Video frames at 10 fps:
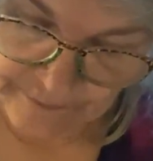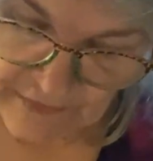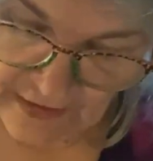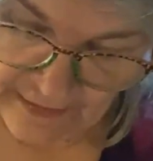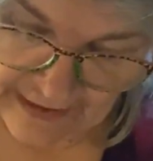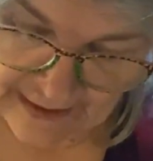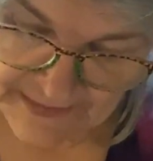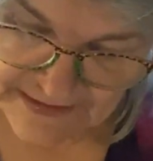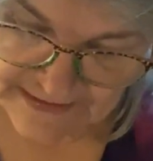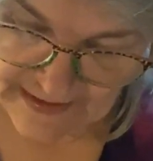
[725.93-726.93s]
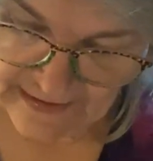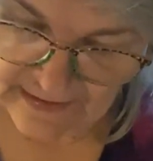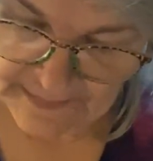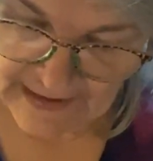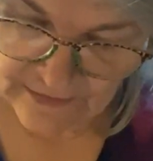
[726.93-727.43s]
I'm excited
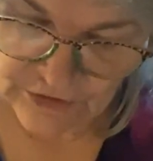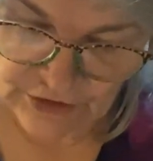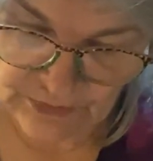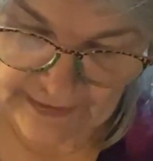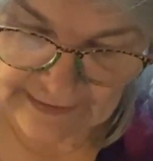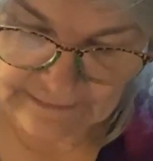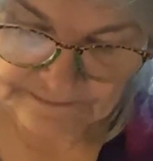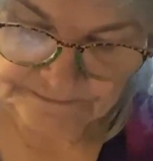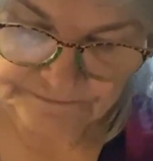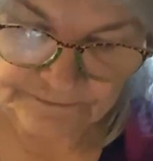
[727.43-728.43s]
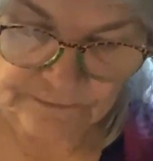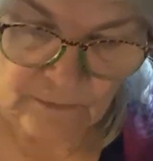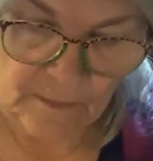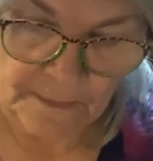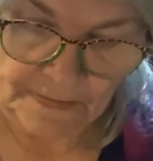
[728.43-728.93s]
about doing
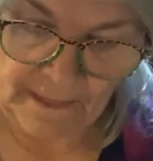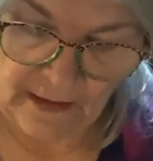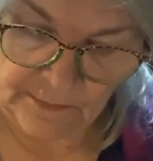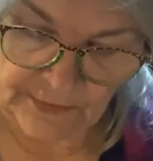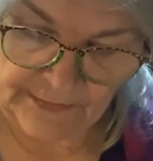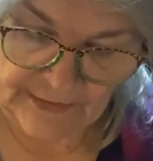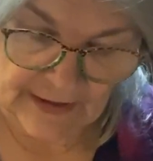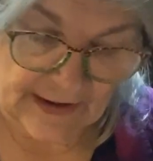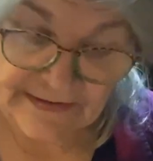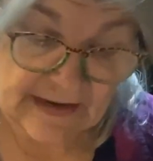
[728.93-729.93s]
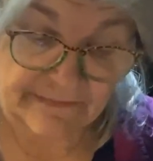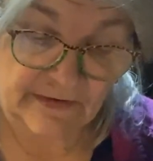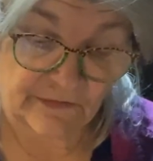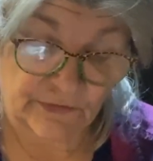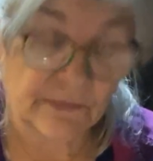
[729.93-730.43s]
one of the clocks. I've
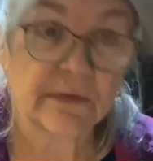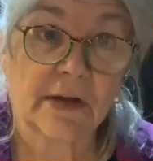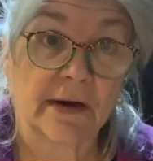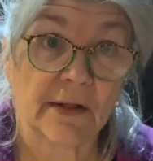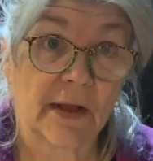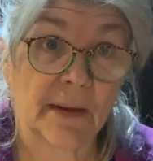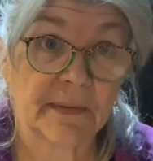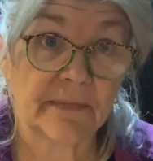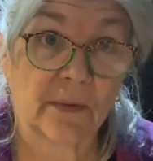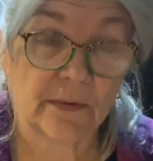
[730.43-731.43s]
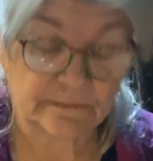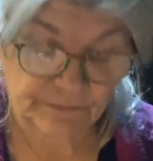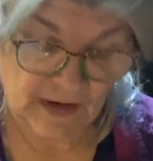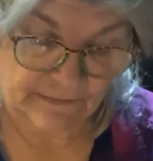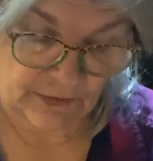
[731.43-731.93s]
never done a clock before,
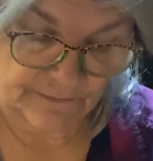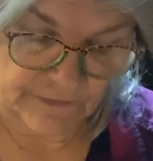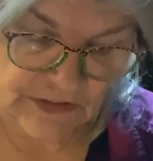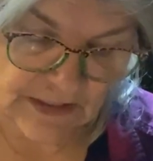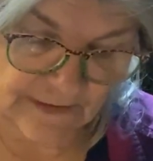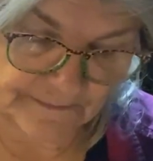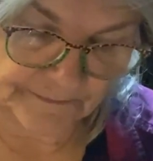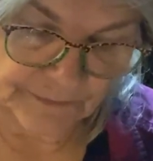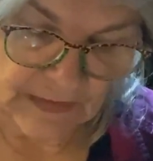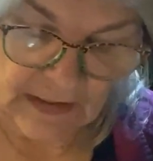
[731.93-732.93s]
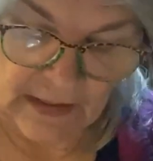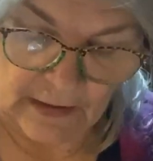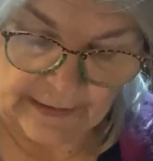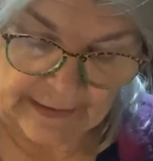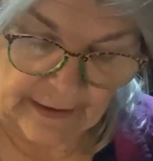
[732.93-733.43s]
ever. So,
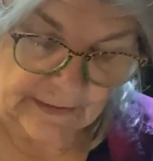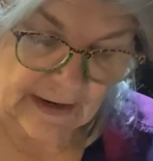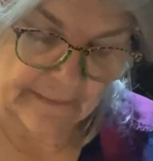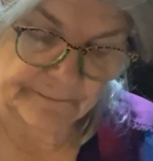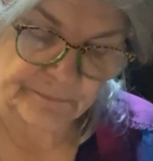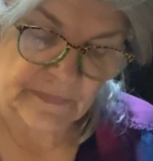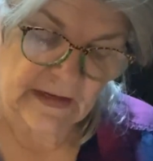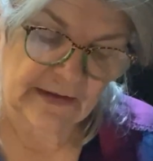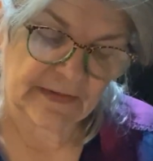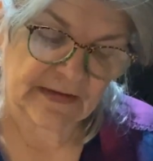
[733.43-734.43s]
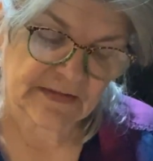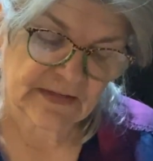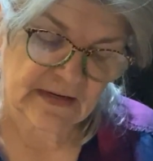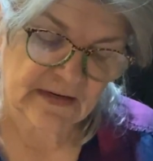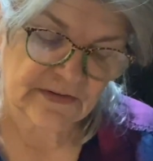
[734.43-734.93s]
okay. And this
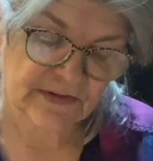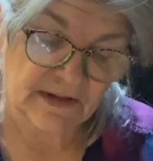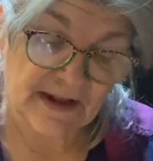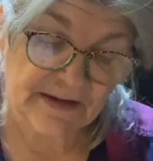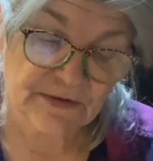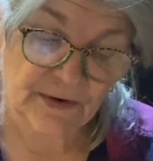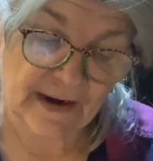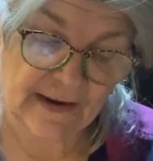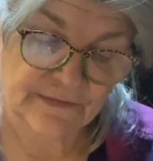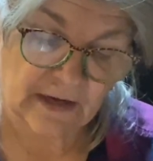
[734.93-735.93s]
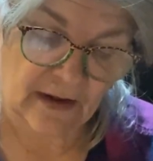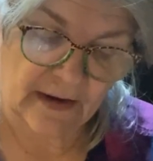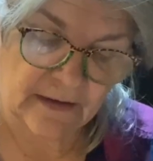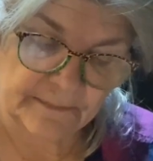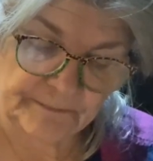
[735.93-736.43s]
is the last craft
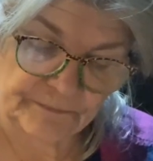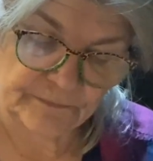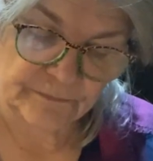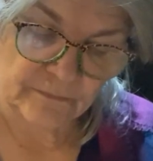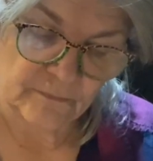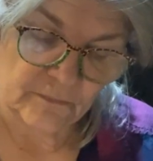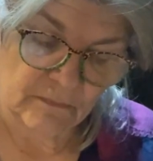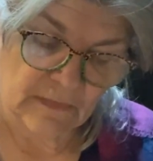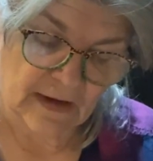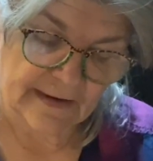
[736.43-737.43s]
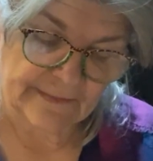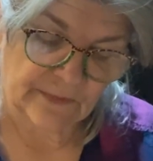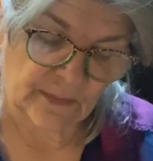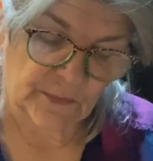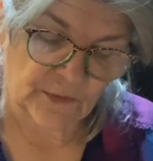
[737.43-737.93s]
item. I have
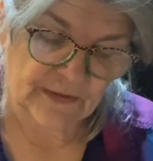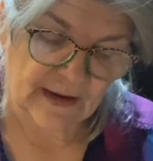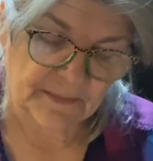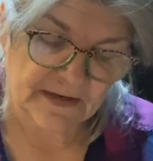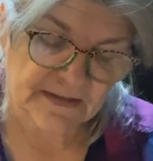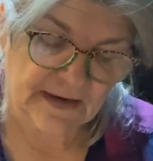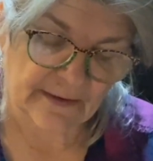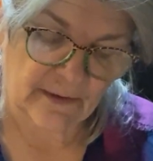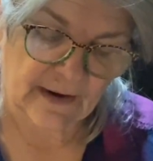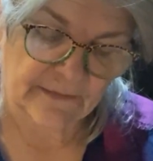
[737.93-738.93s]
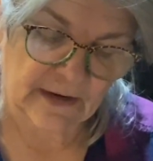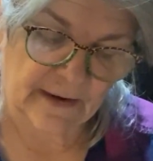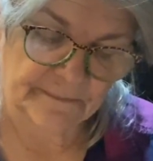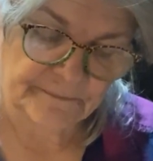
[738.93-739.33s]
one more thing, but it's not a craft item.